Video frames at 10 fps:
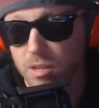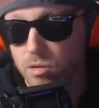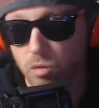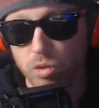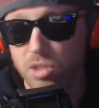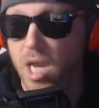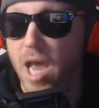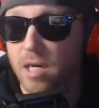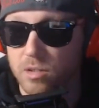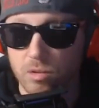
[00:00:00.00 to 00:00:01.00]
Georgia's
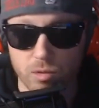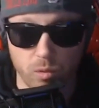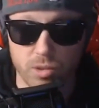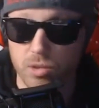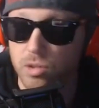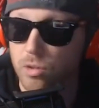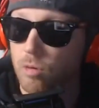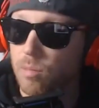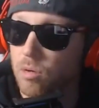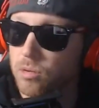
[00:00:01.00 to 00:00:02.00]
attitude towards the Sugar
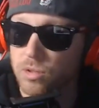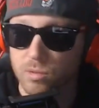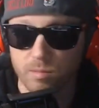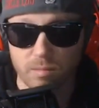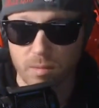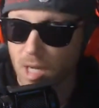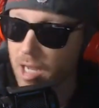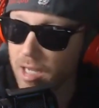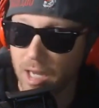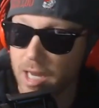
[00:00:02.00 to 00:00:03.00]
Bowl just, uh,
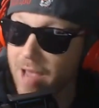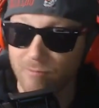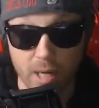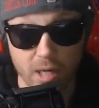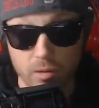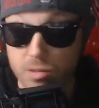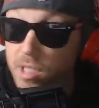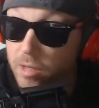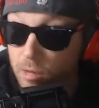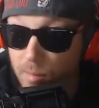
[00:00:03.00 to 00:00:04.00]
and I've made no
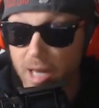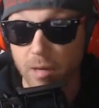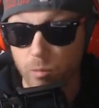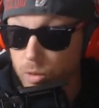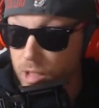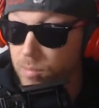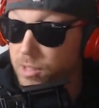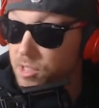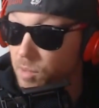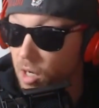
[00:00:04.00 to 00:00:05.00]
secret about it, it really
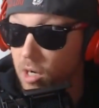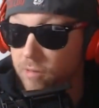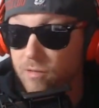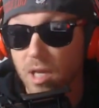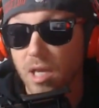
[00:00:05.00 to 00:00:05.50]
pissed me off.